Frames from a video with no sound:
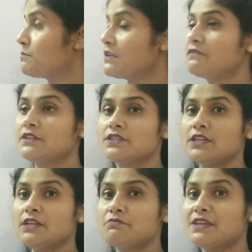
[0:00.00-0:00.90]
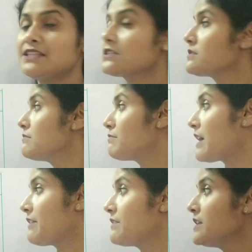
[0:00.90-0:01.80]
PBT means
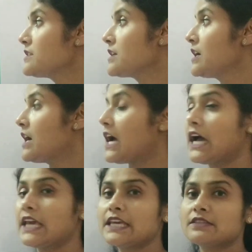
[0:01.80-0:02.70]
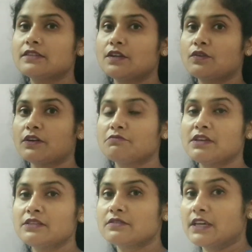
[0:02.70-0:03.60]
private. INC dot
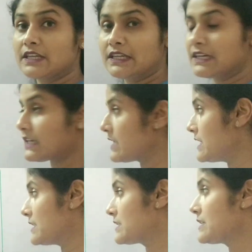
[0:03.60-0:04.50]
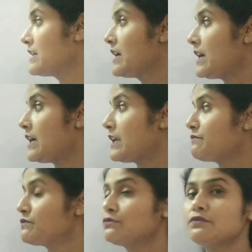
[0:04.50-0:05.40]
means increased. And
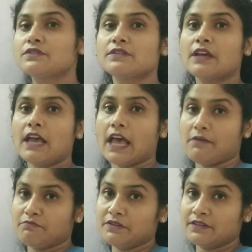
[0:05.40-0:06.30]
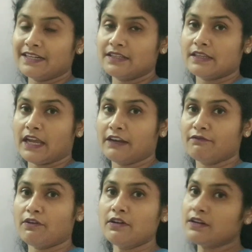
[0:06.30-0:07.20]
I've used ampersand
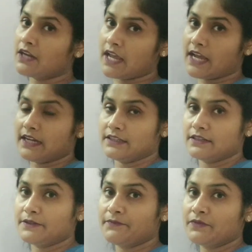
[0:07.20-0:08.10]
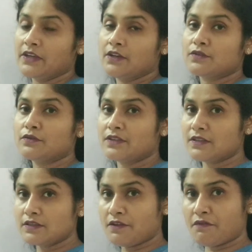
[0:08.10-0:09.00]
sign for and. So this
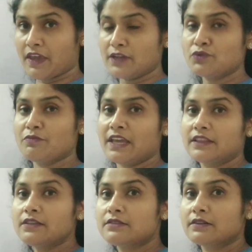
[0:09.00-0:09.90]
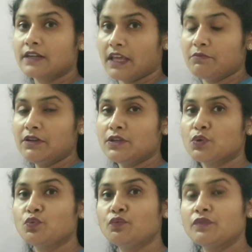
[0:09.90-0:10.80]
is the way to make this table.
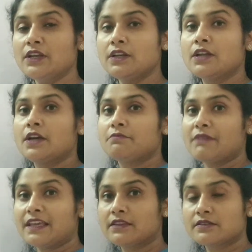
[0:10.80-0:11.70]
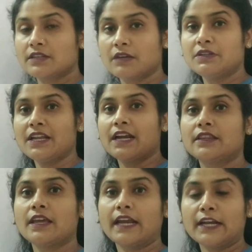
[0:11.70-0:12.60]
You will make this table
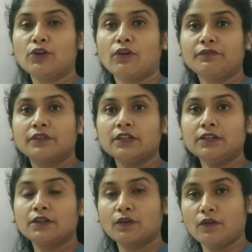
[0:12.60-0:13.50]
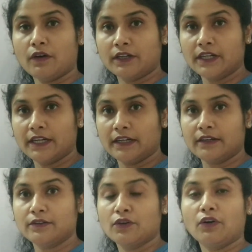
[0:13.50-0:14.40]
the end of the content
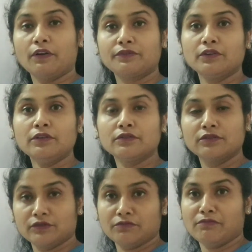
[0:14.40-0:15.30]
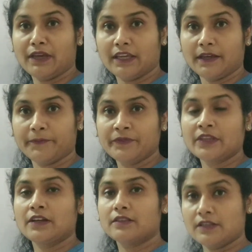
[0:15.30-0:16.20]
of your note making.
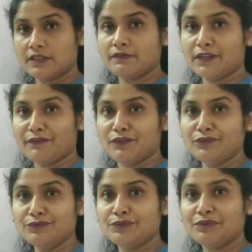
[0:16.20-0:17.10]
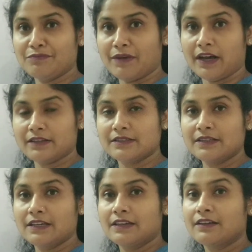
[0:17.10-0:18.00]
This will give you
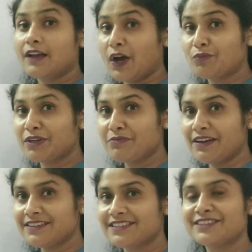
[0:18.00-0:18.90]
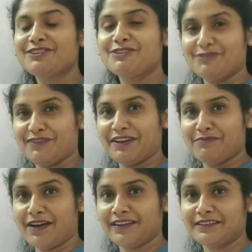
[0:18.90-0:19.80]
marks. How many marks?
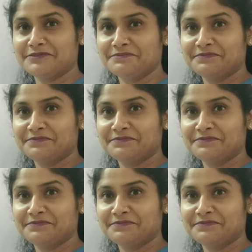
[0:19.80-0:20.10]
1 mark.